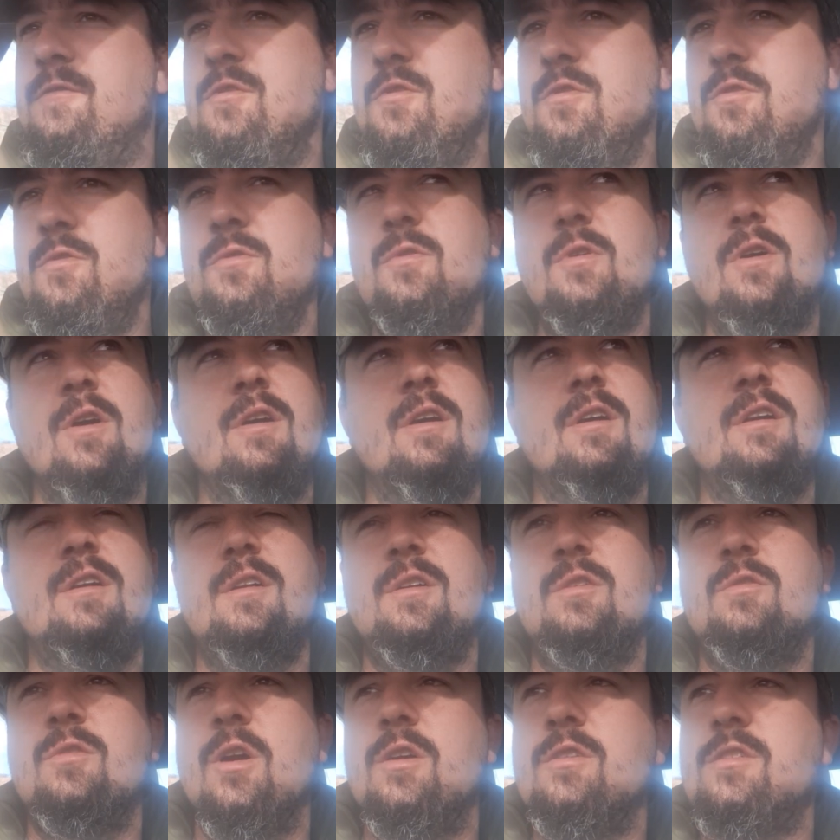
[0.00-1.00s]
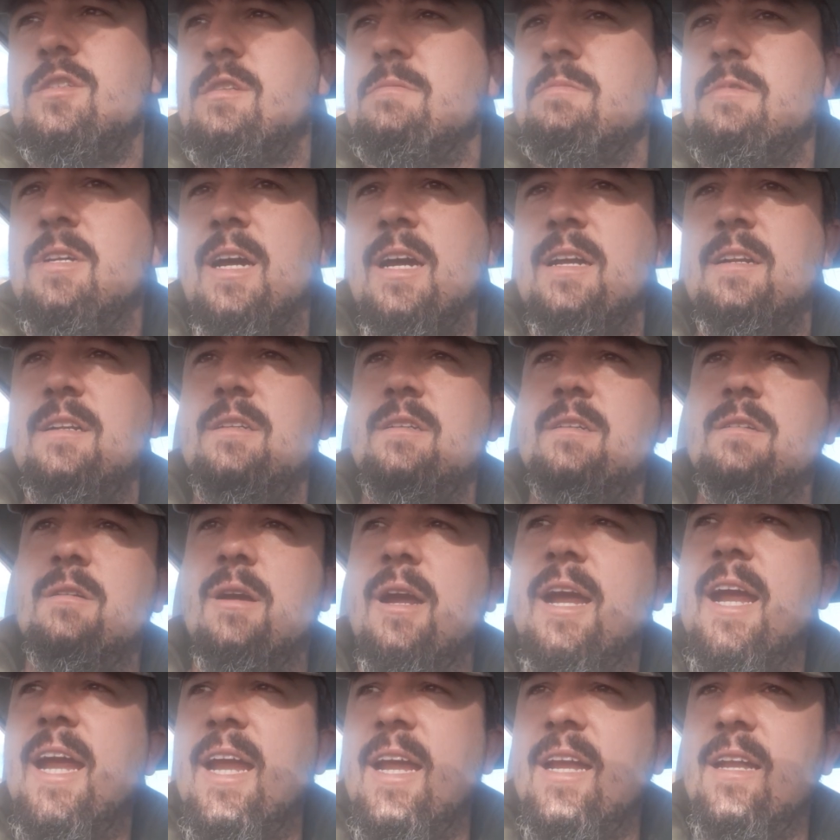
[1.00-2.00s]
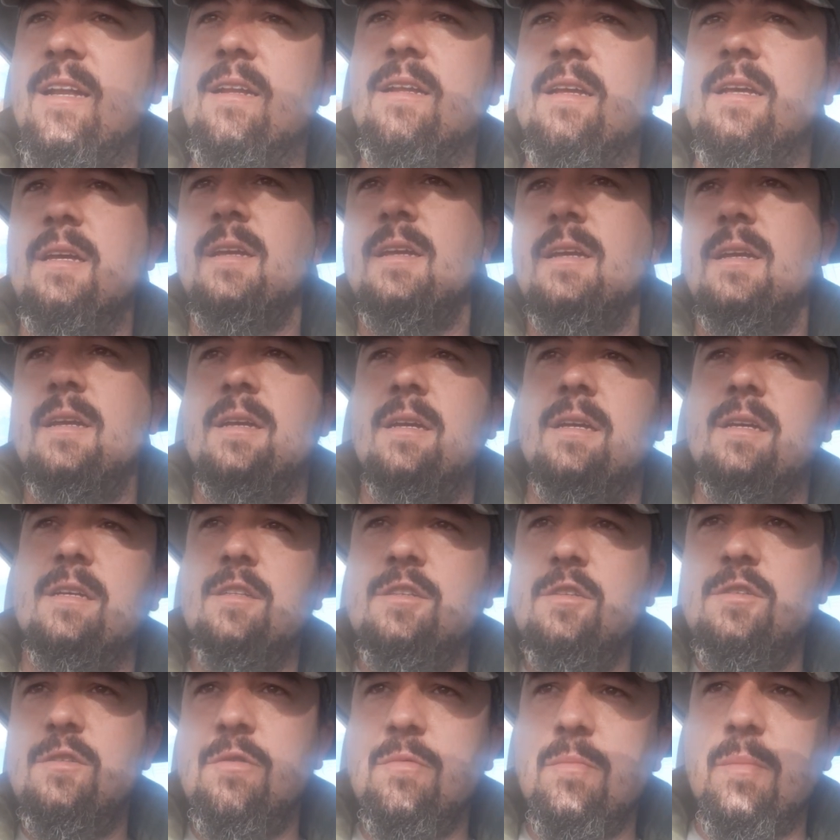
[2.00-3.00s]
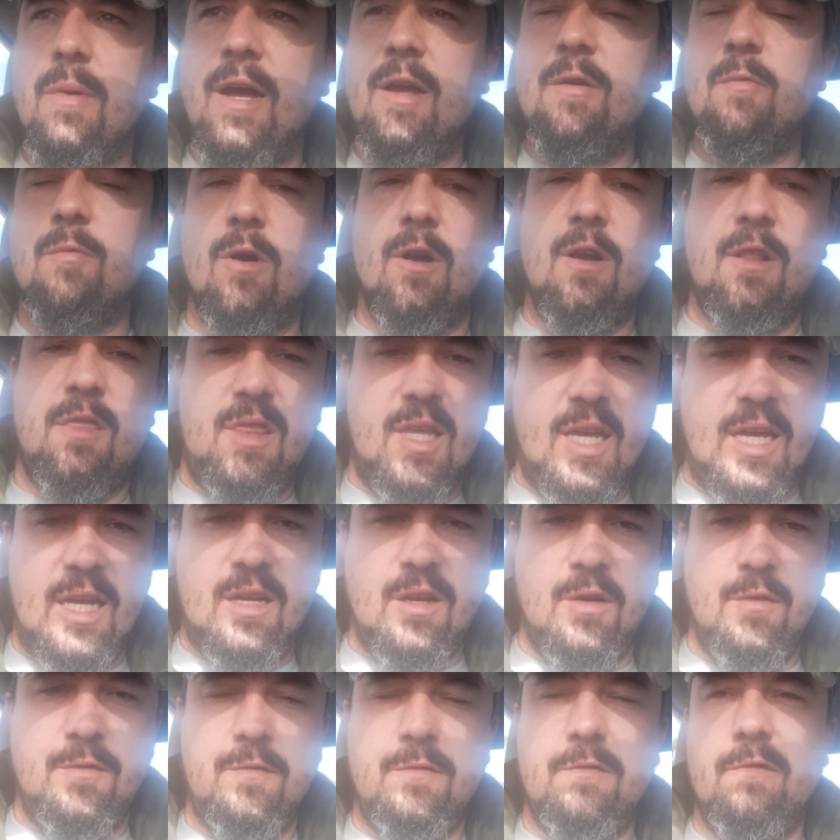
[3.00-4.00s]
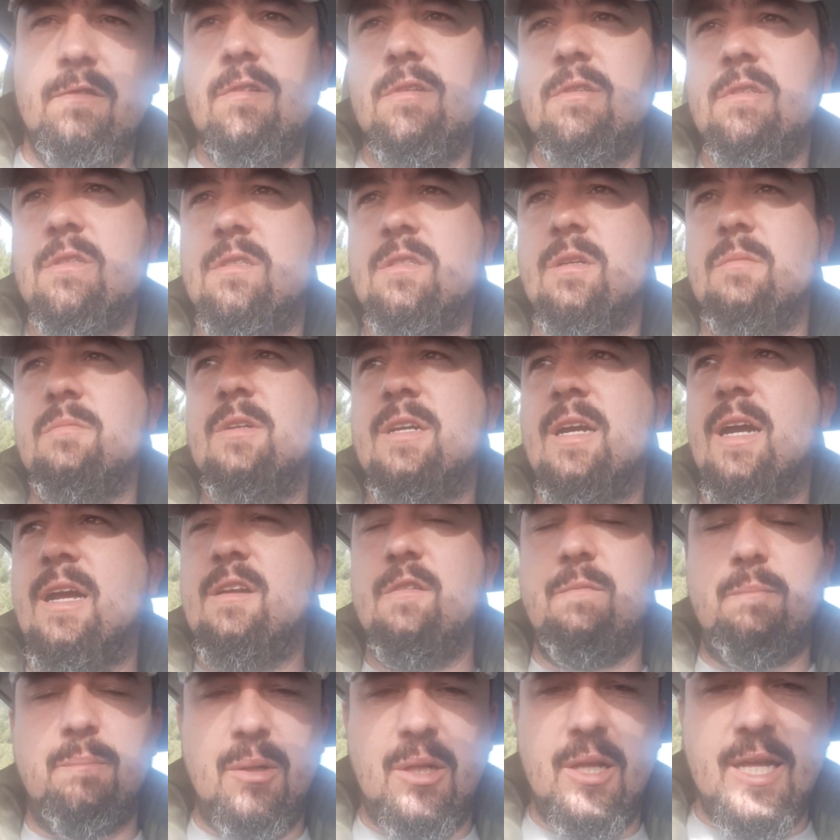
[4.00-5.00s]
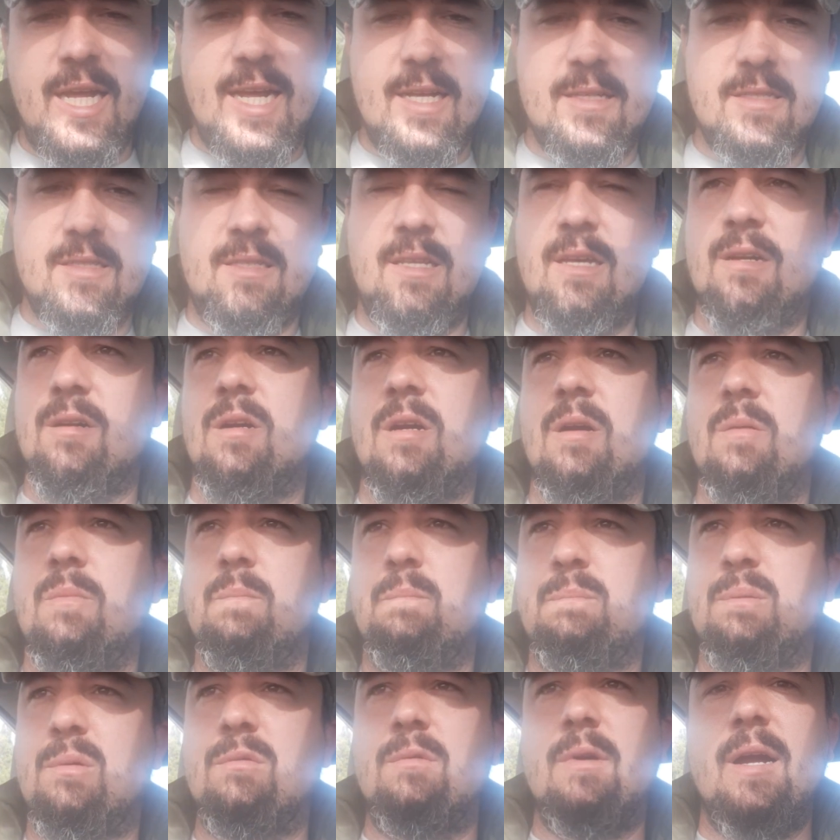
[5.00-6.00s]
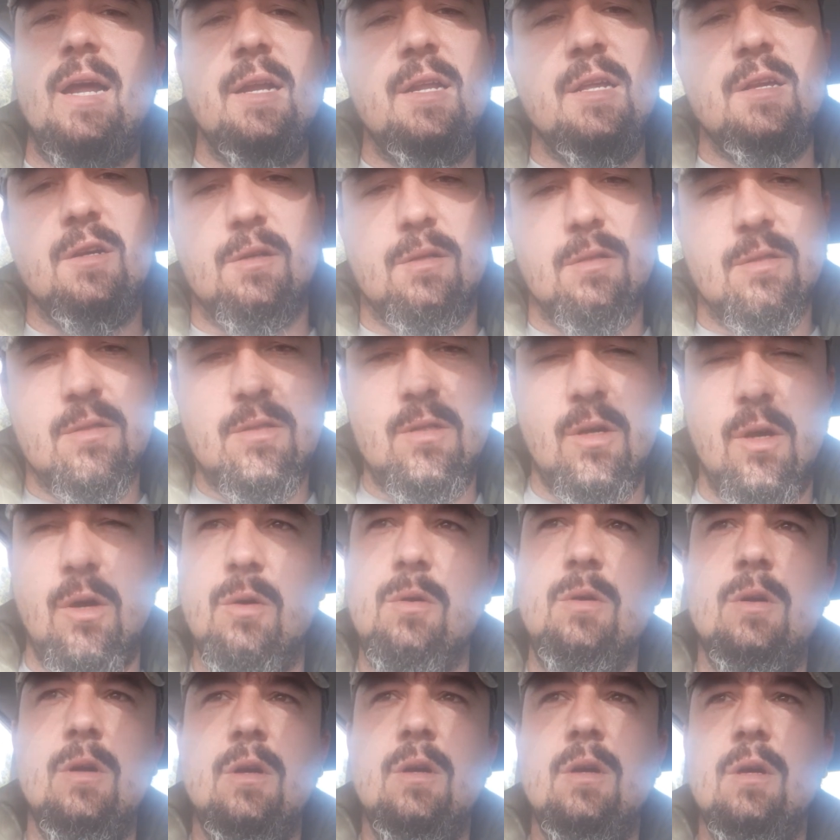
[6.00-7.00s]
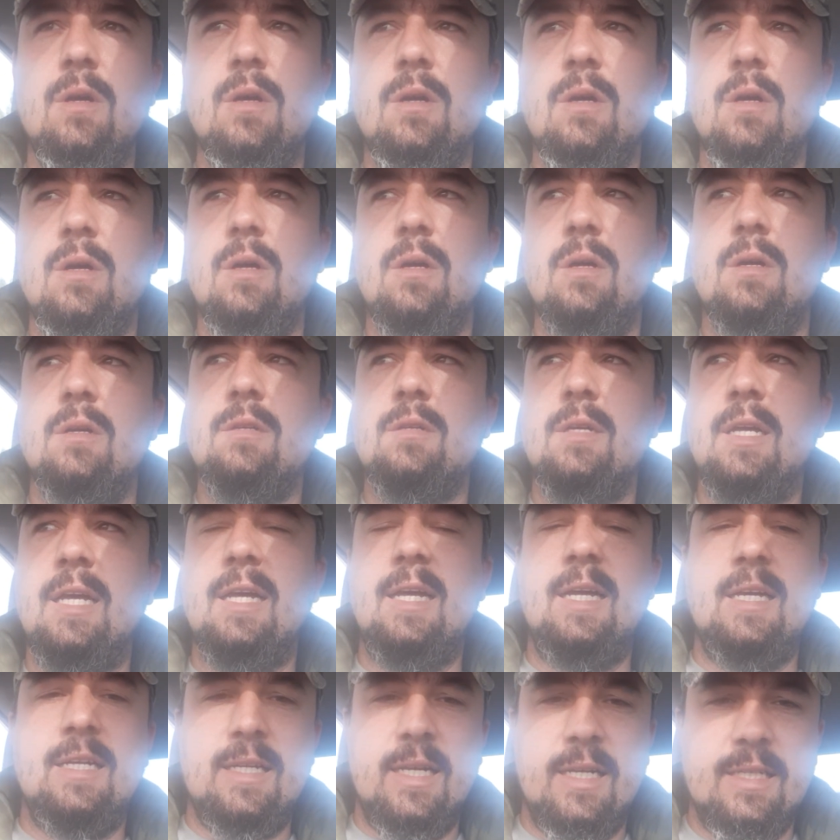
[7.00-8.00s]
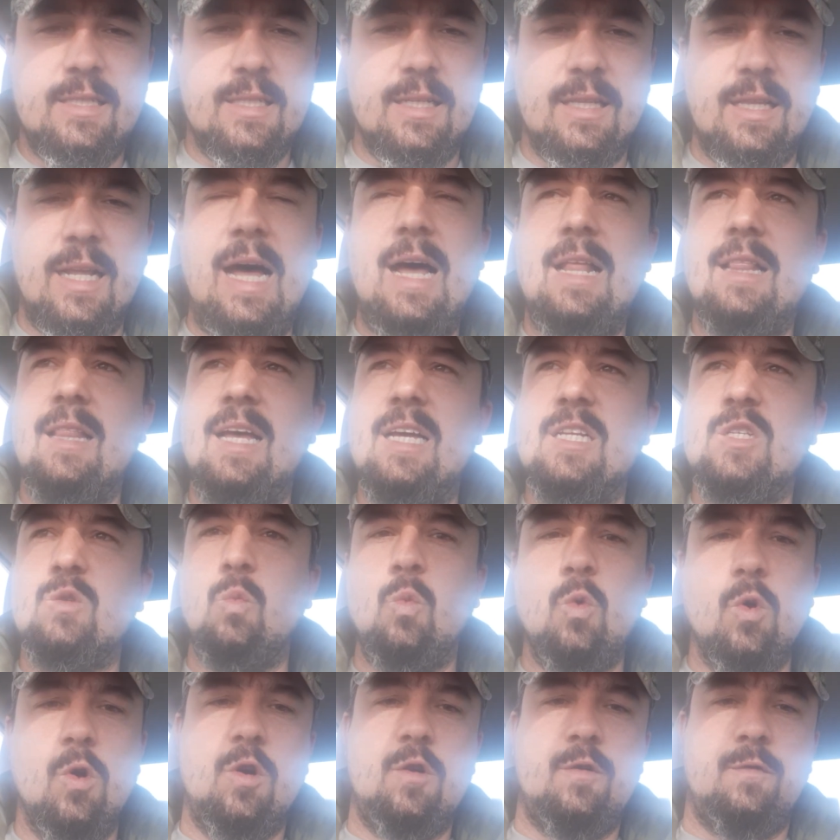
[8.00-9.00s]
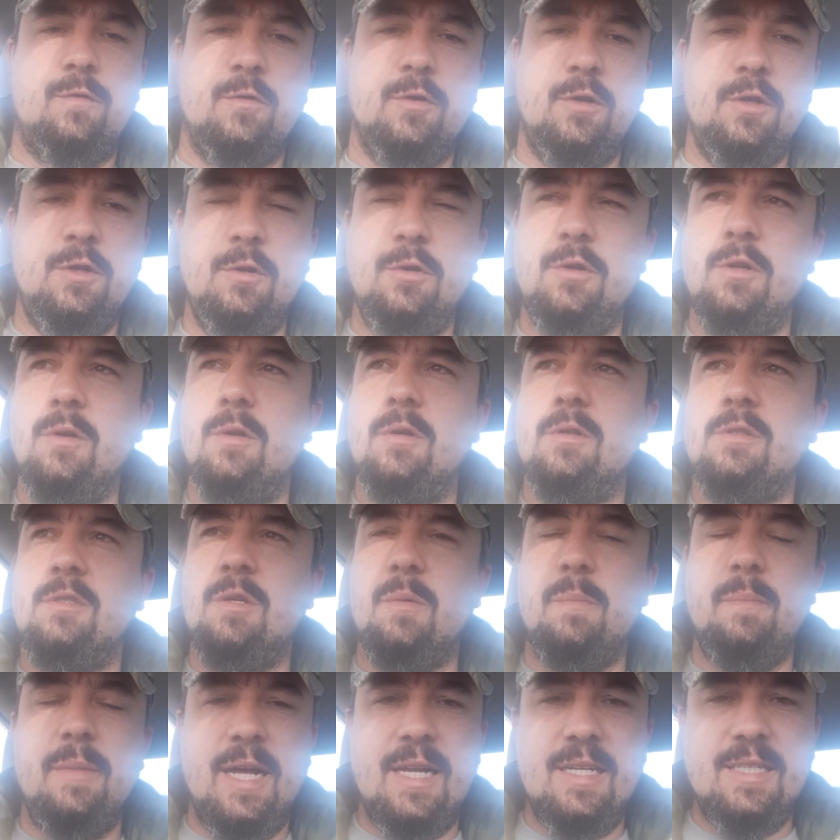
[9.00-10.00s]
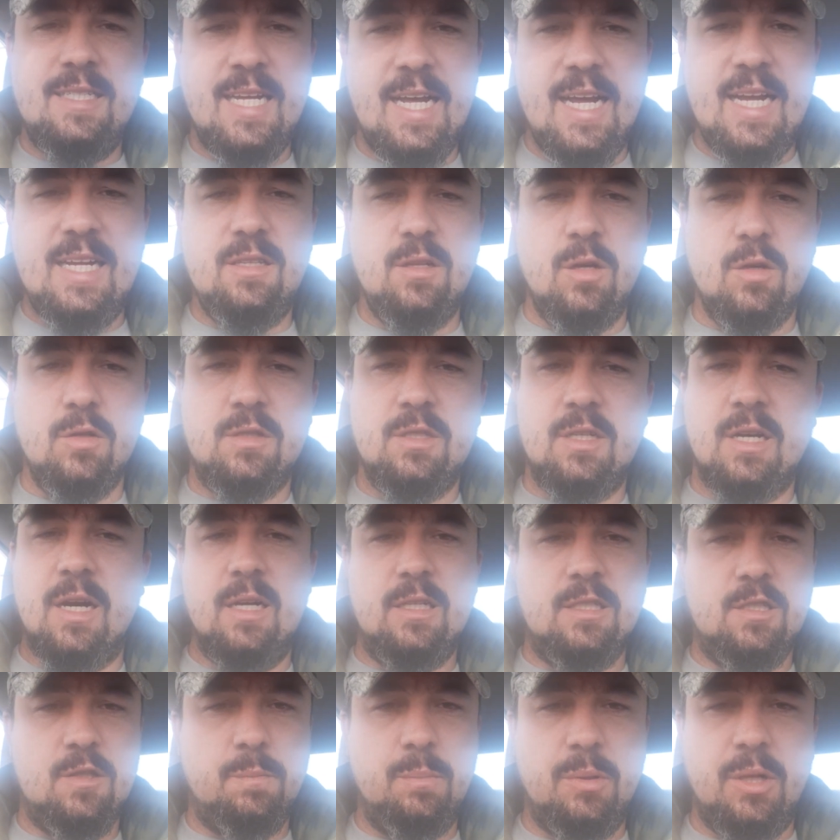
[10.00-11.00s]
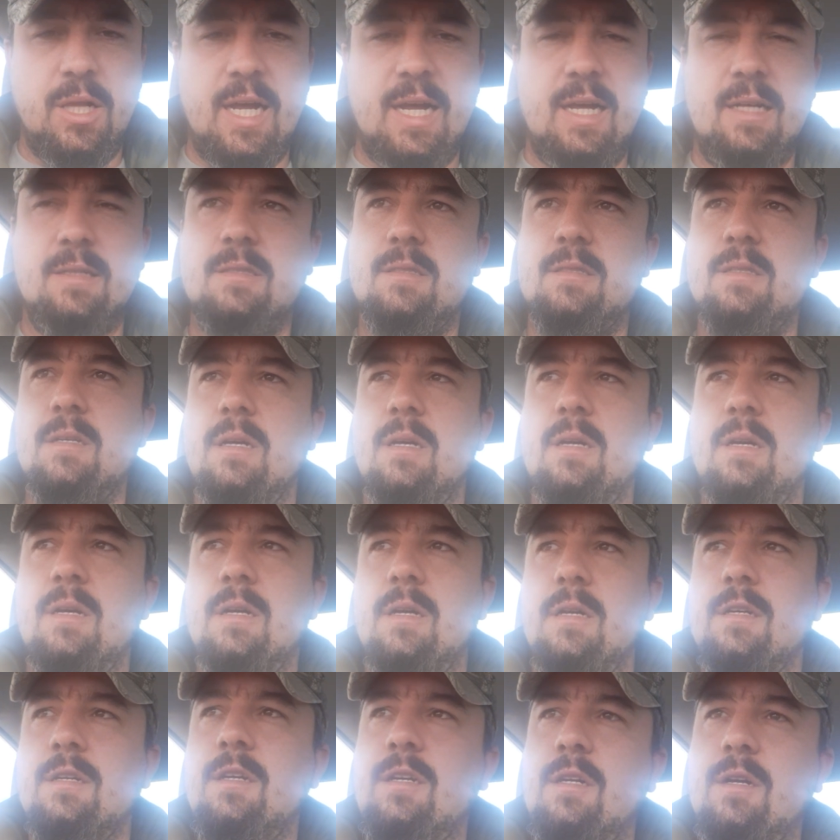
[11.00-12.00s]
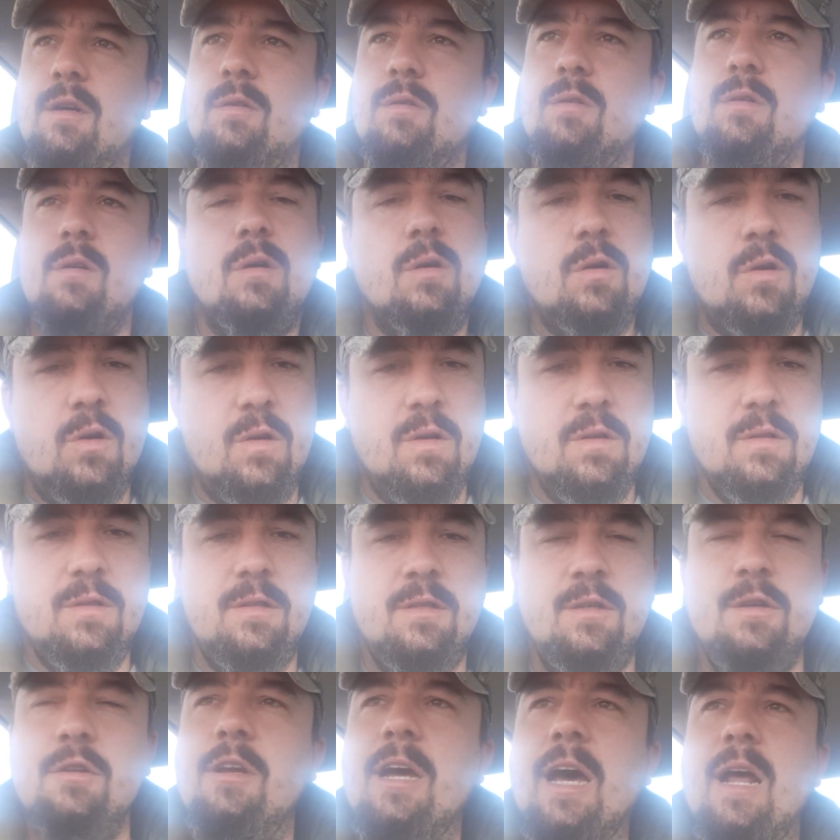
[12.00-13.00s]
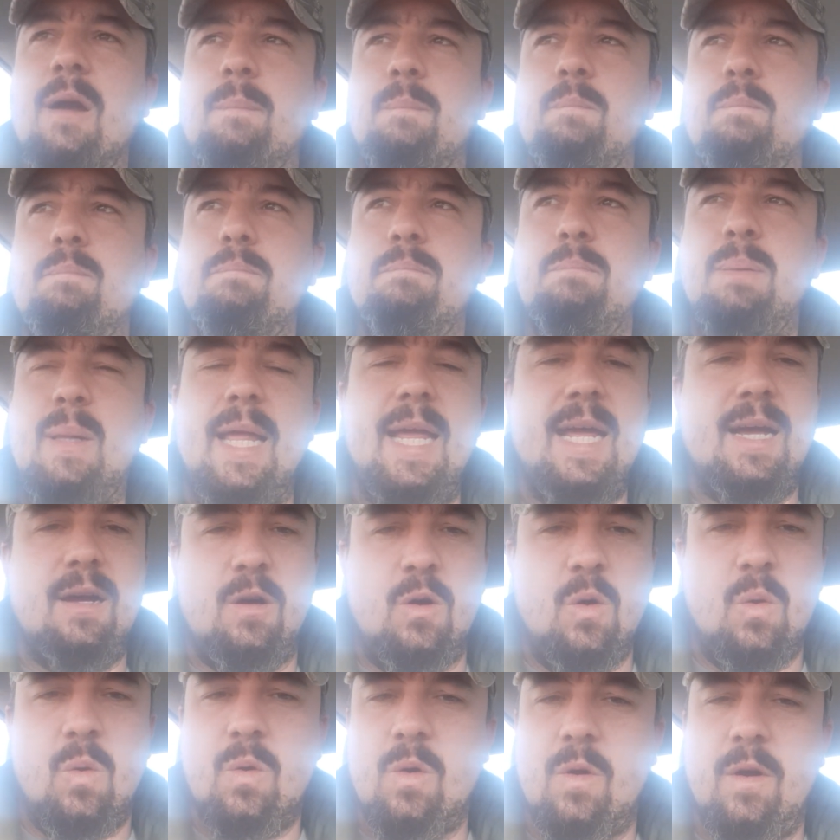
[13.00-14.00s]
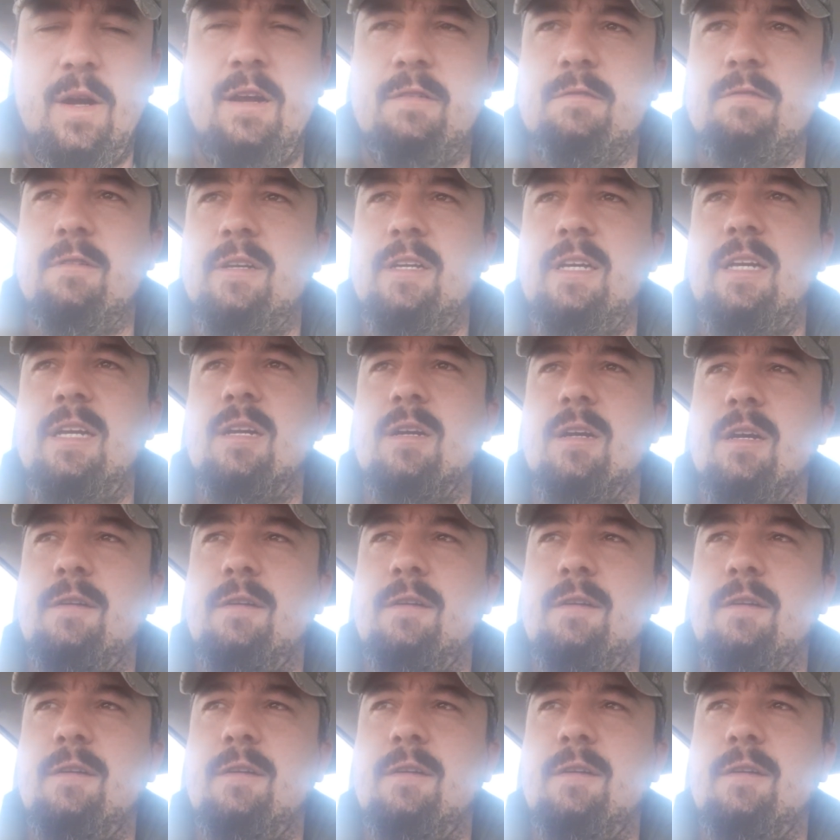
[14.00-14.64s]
you are going to grow some kind of grain, you might want to think of some kind of plants that are perennial. So it's a lot less work for you to maintain those kinds of plants. You got to plant corn every year.